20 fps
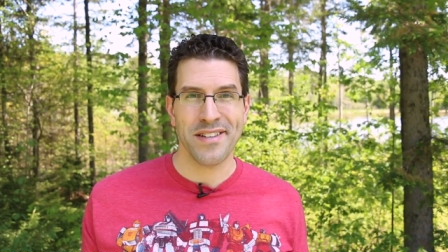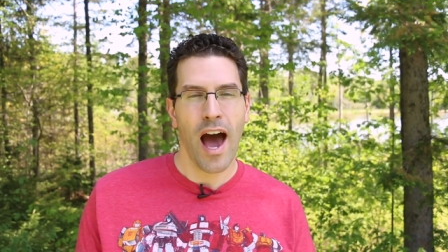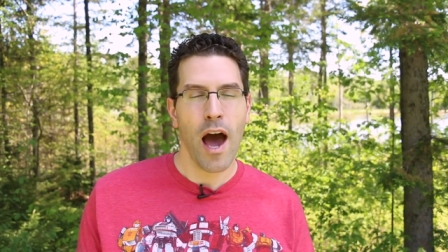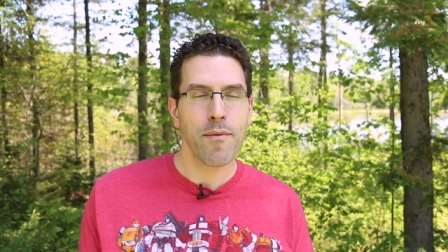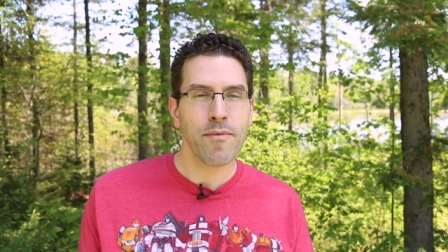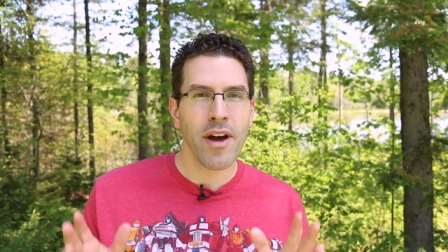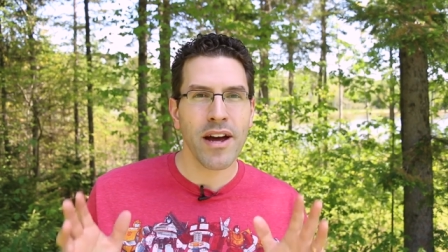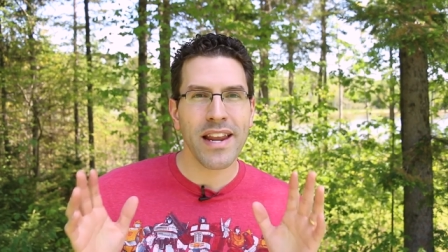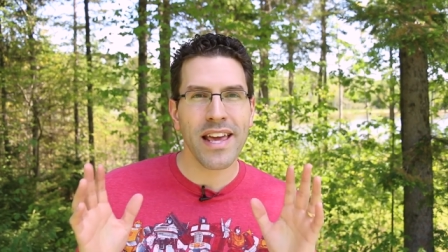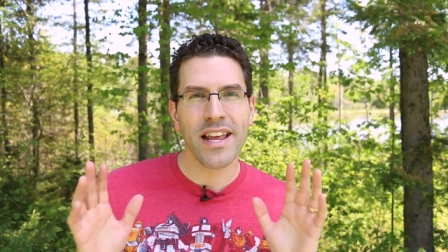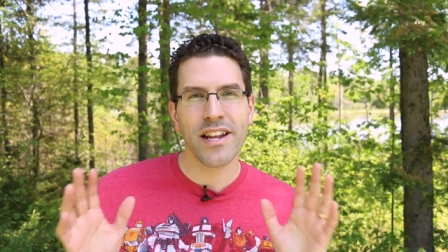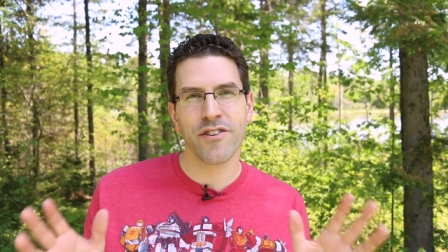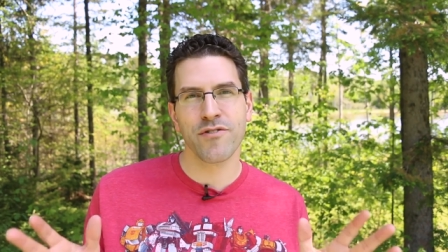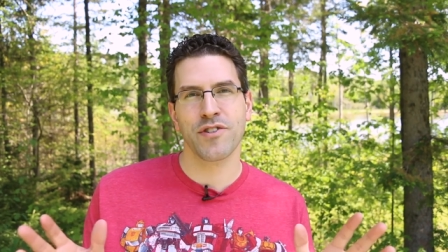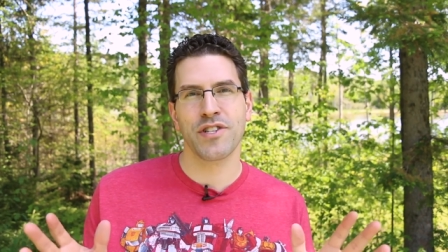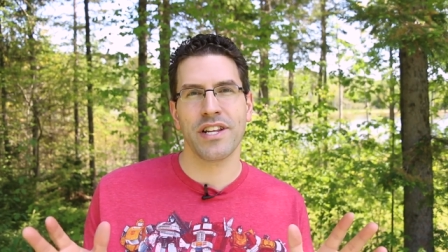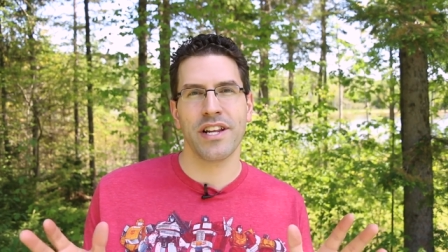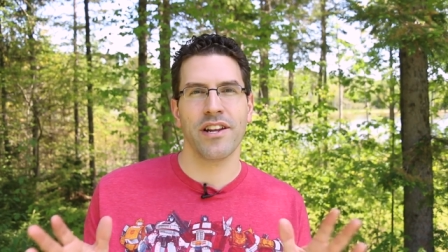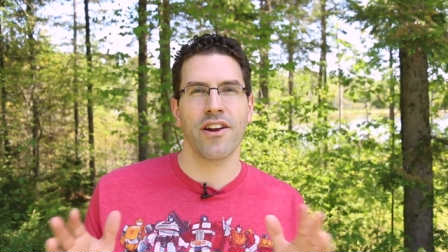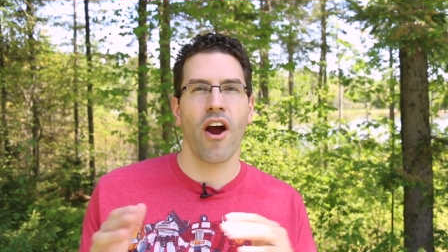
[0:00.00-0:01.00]
I'm not
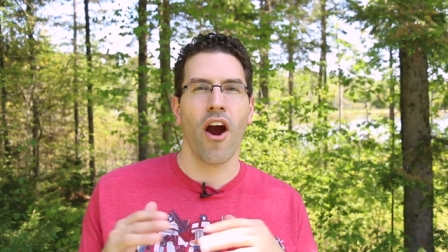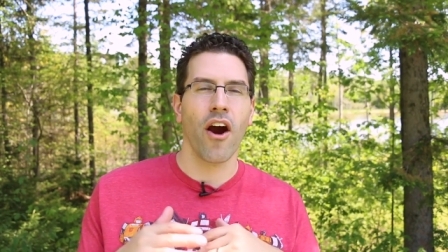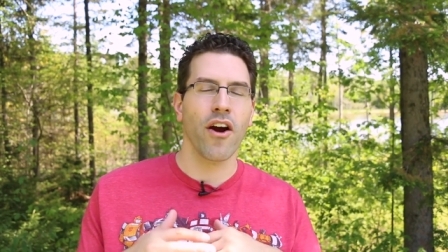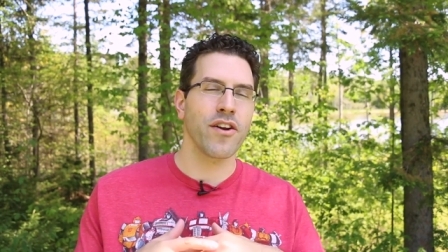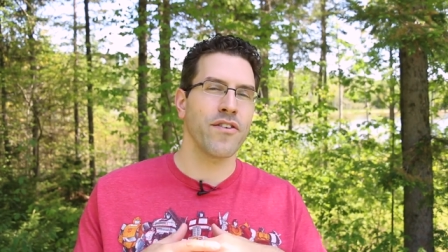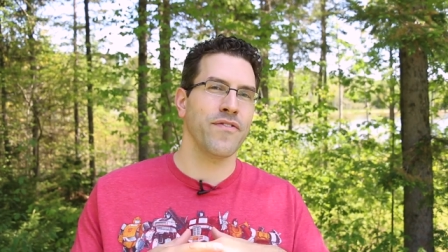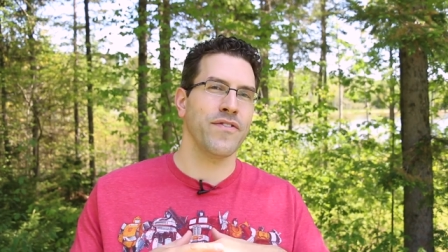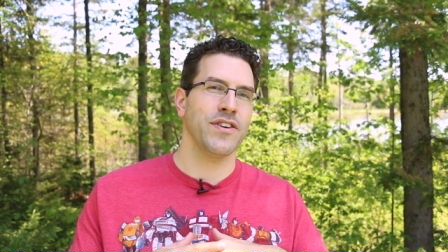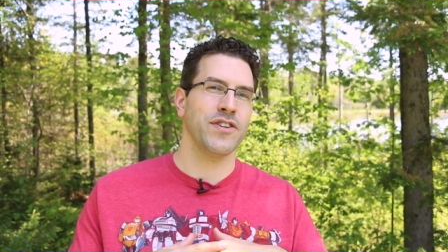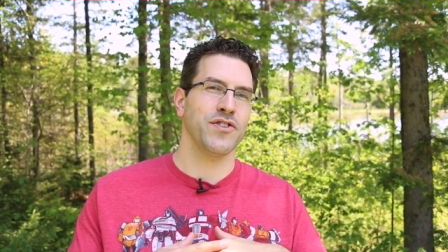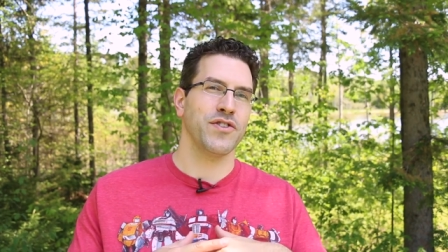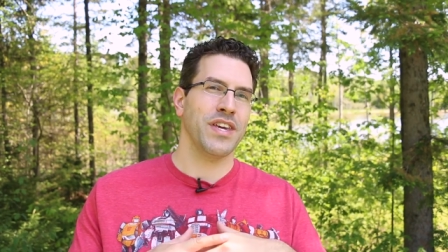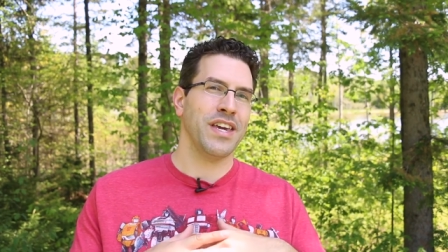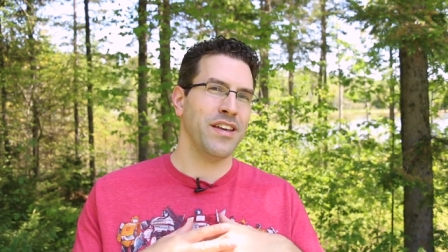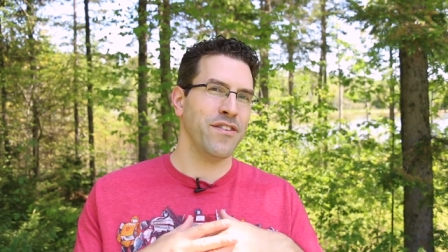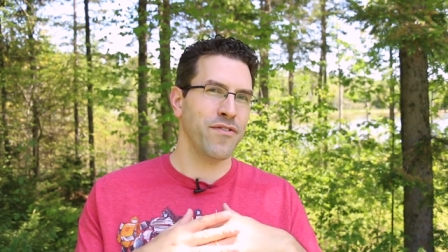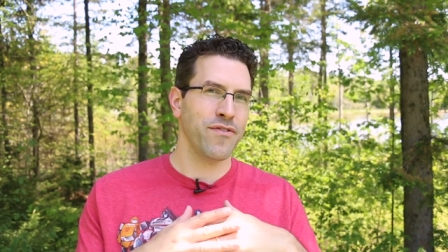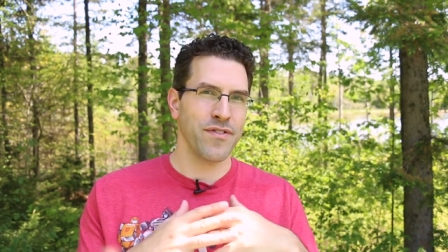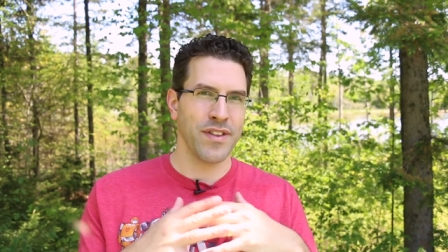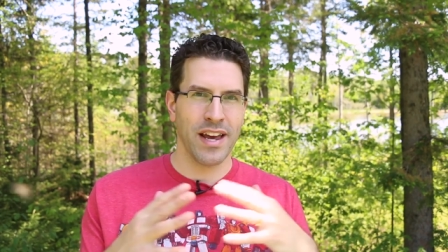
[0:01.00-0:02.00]
interested in artificially
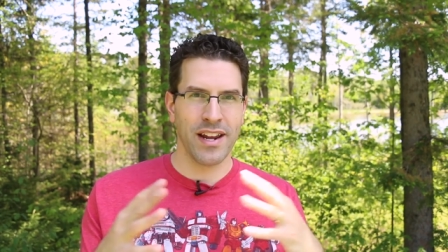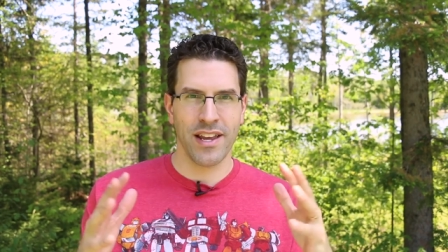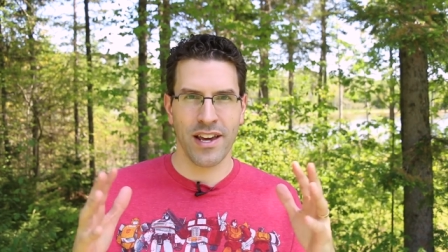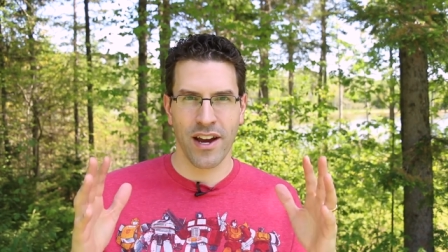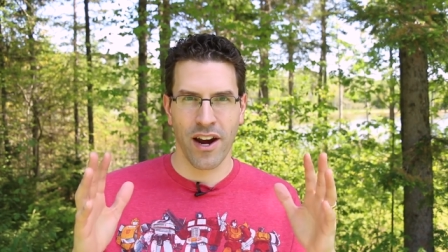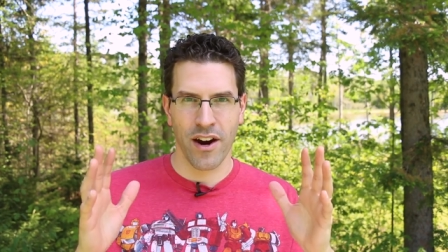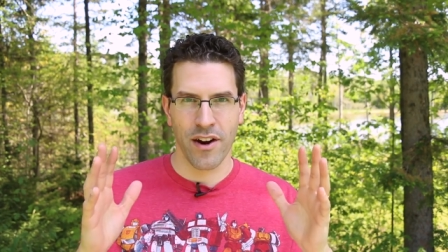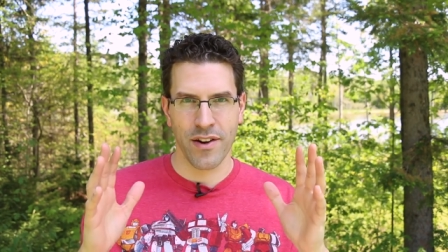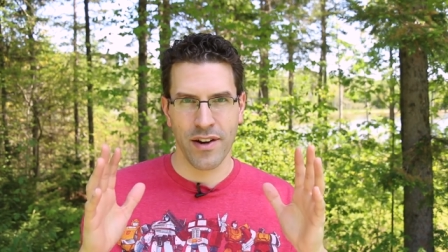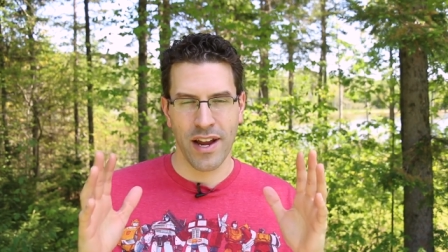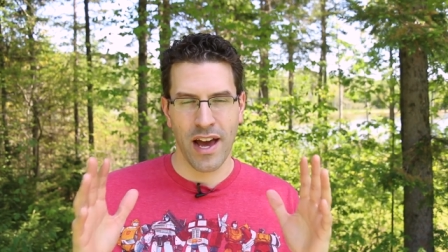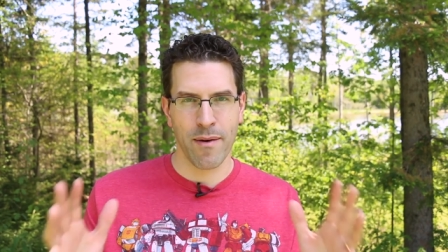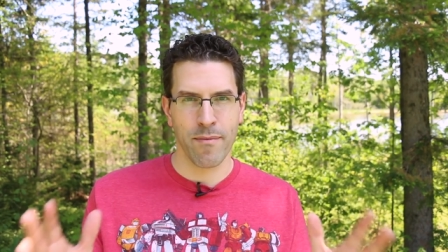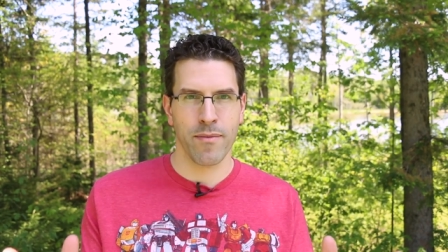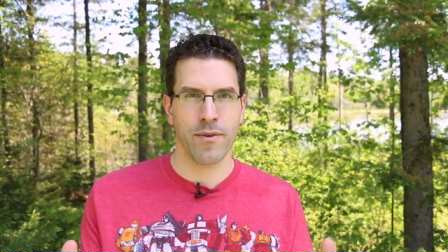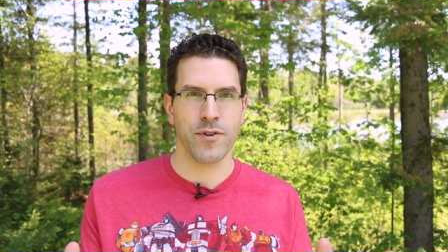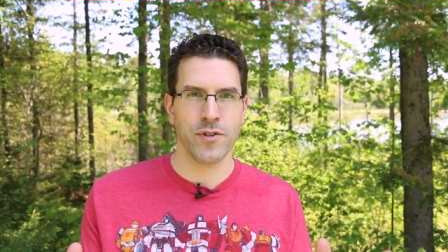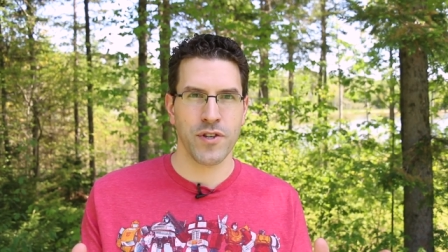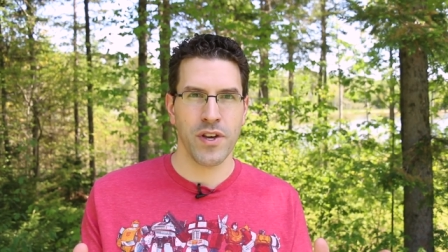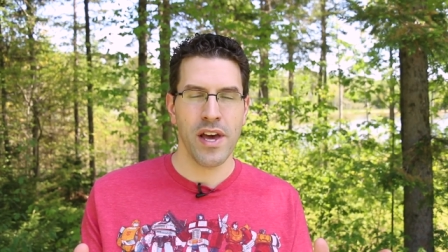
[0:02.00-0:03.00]
inflating our
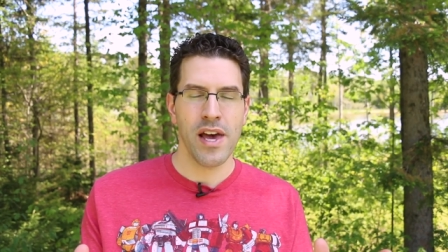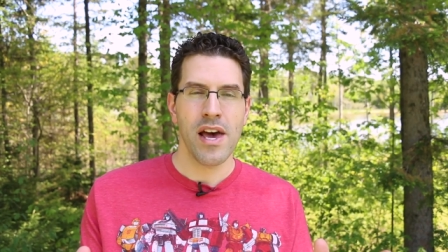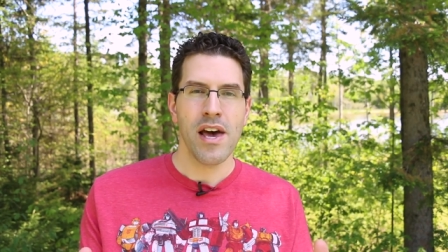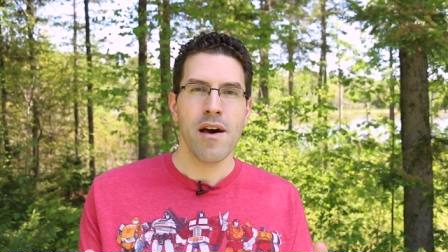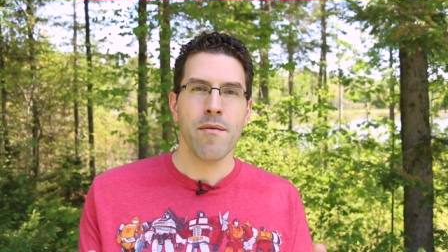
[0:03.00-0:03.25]
numbers,